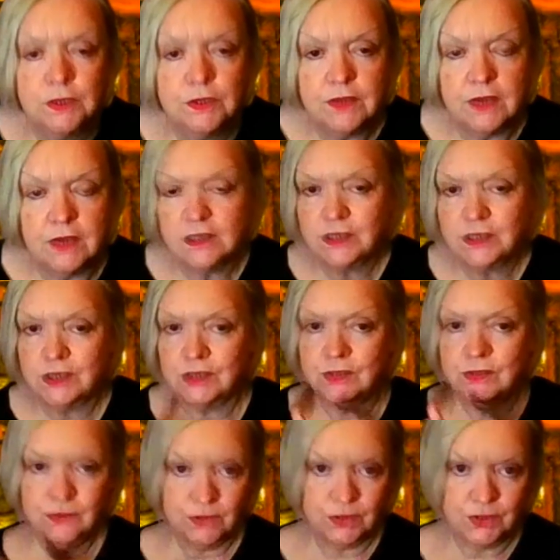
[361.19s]
they will do that
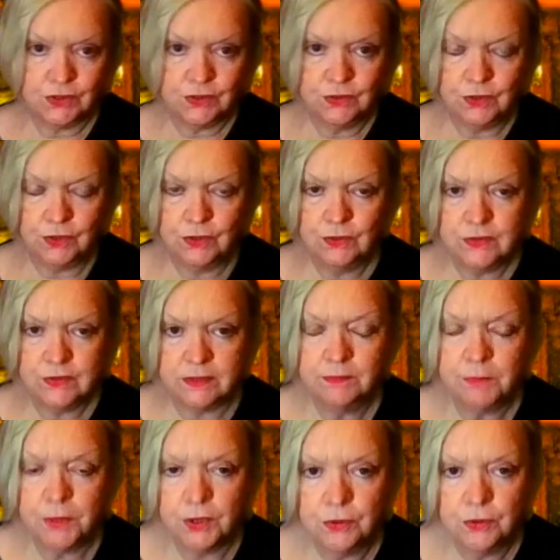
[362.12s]
to to
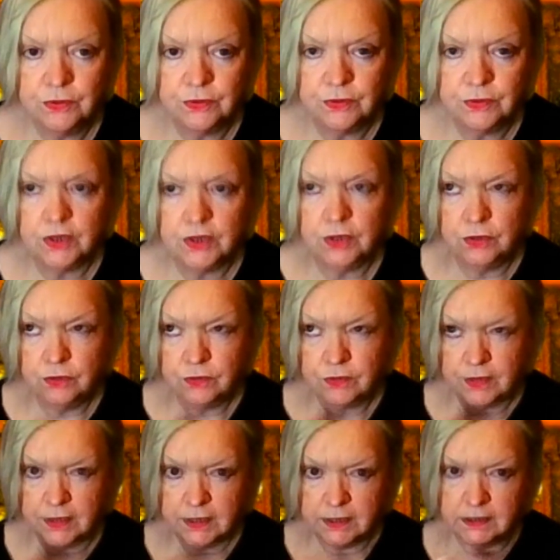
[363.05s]
who's important,
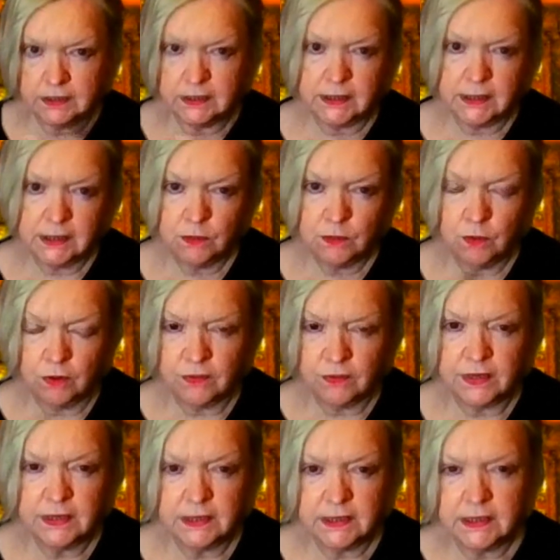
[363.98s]
who they need,
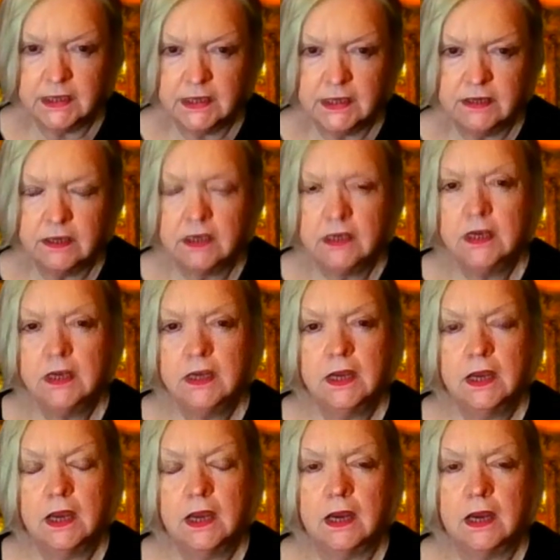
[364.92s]
what they need.
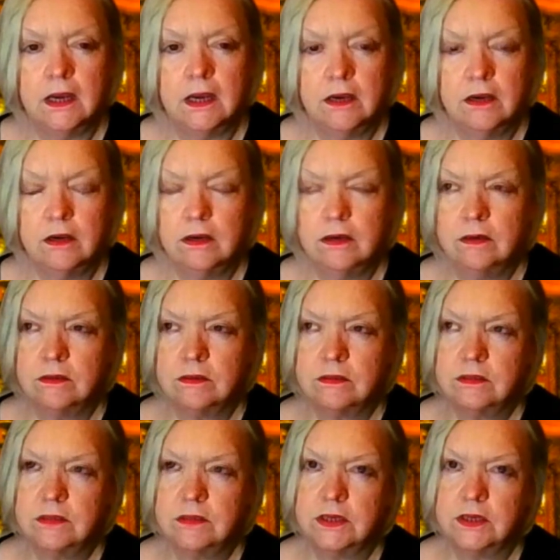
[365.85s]
Uh,
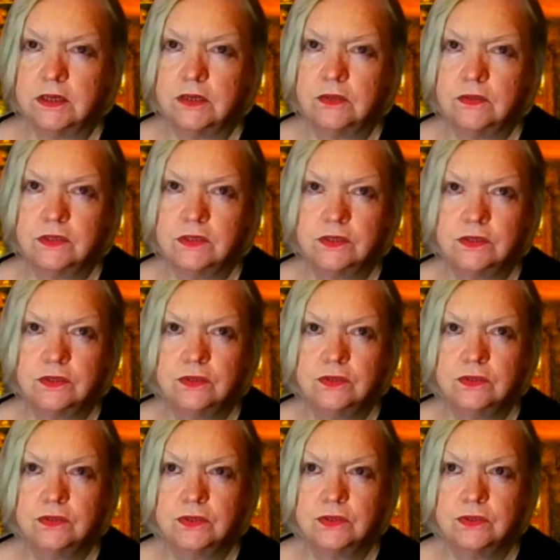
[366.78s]
you know,
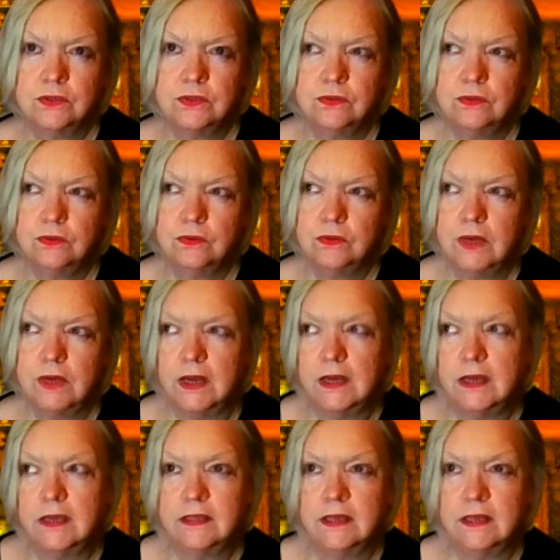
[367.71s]
to to look
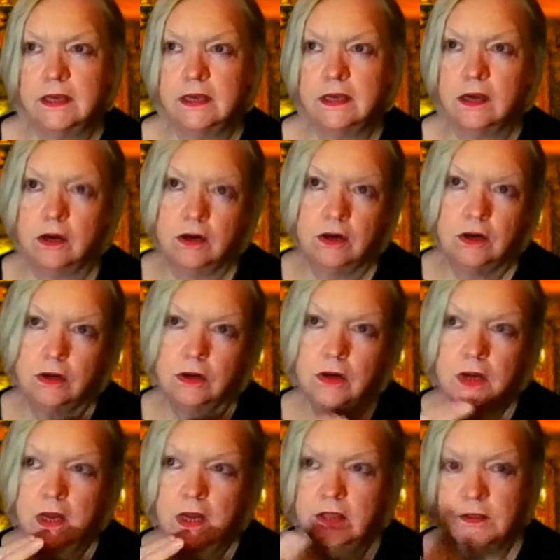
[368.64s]
like they
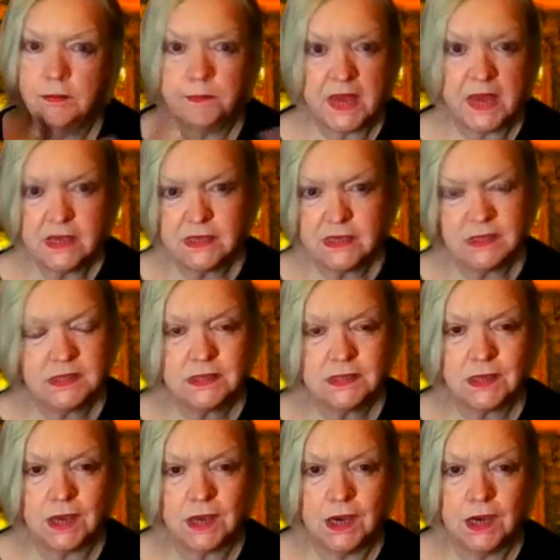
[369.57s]
are the
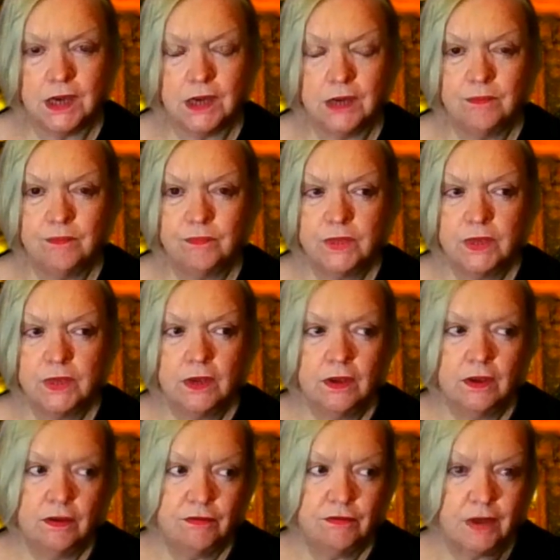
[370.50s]
best um,